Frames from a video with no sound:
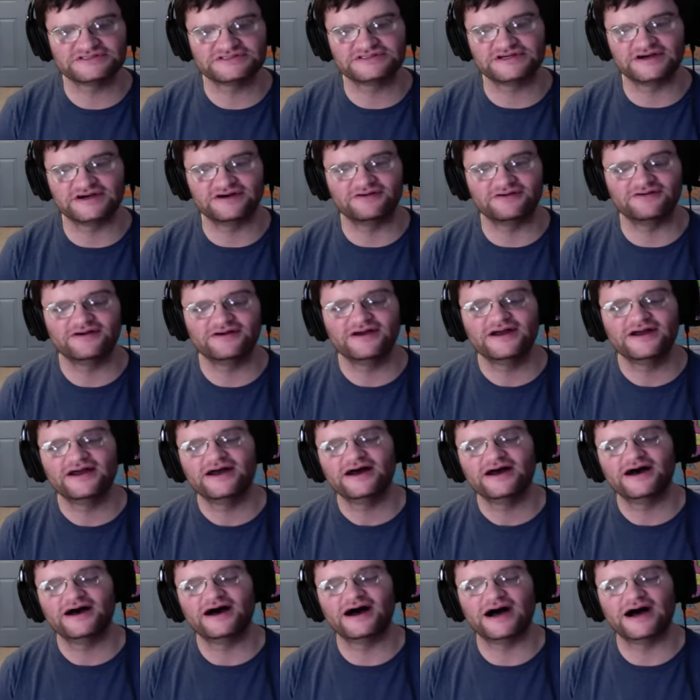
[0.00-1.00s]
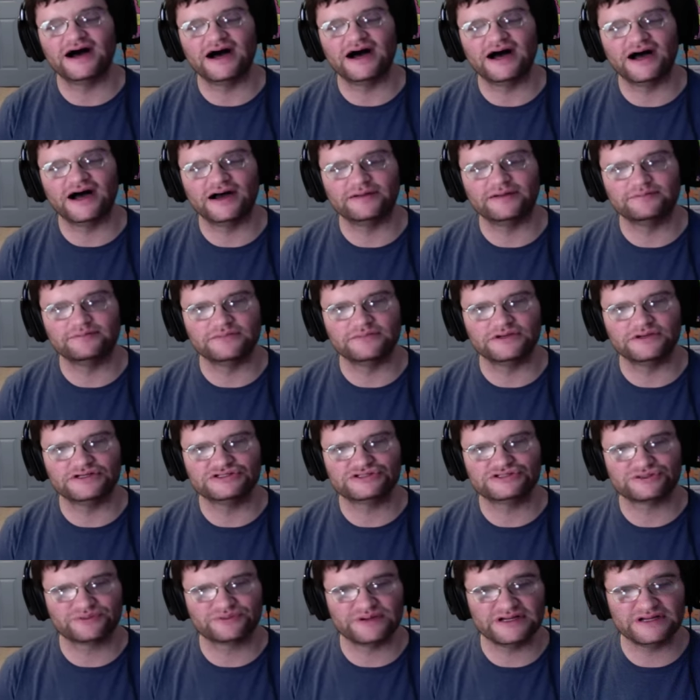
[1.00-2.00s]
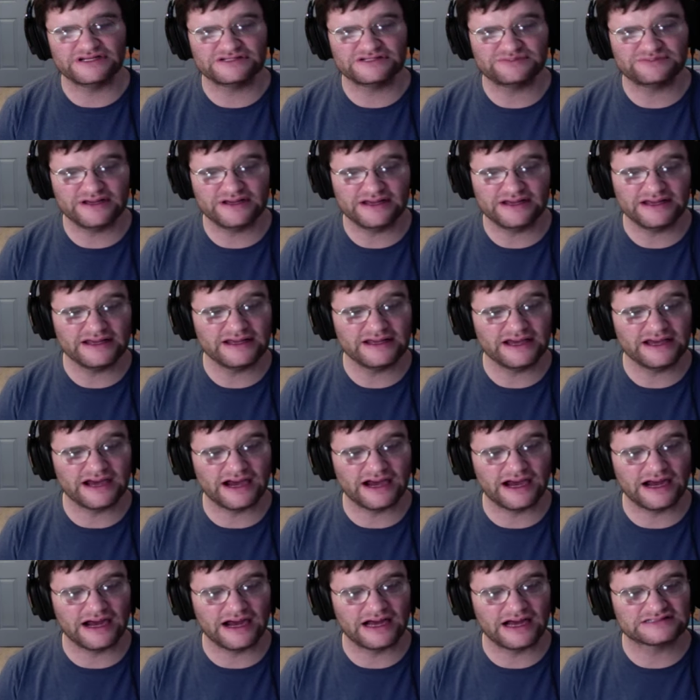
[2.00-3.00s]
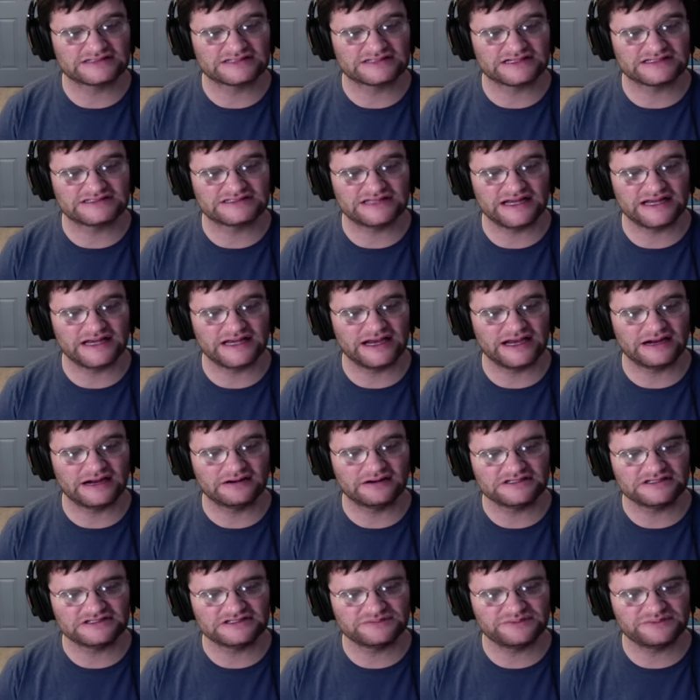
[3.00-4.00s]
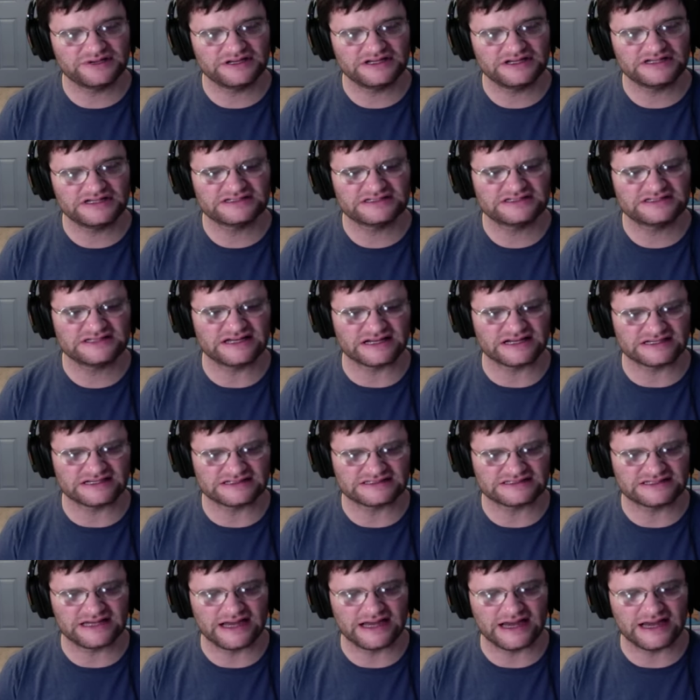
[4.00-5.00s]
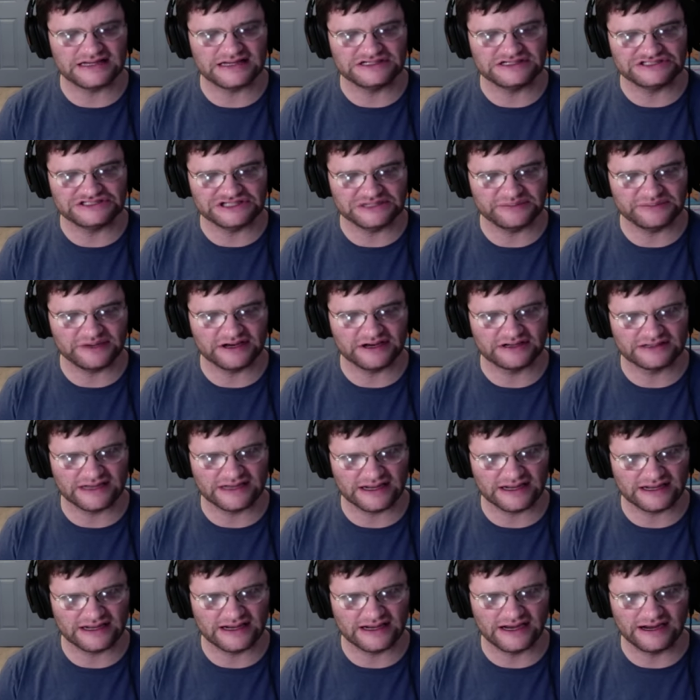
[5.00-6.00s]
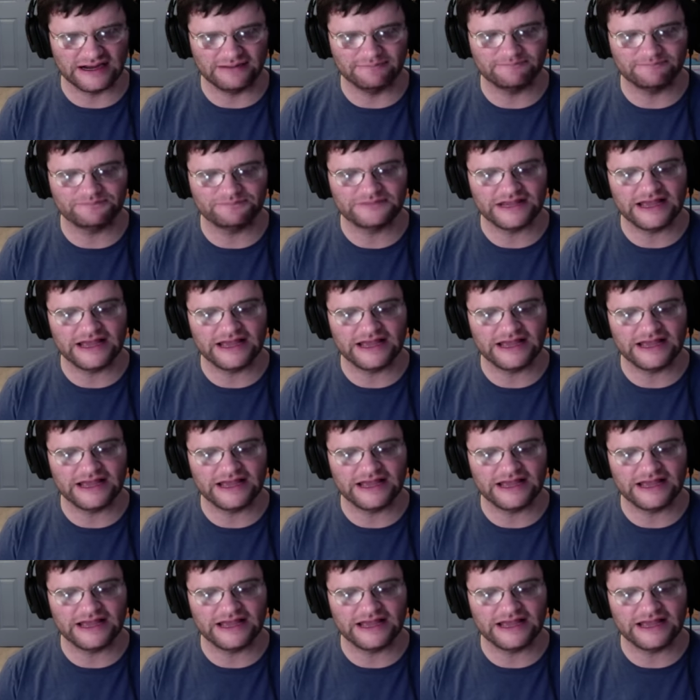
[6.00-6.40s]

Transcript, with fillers: So, um, to reach me, uh, as I say, Aaron's Opinion 6 at gmail.com.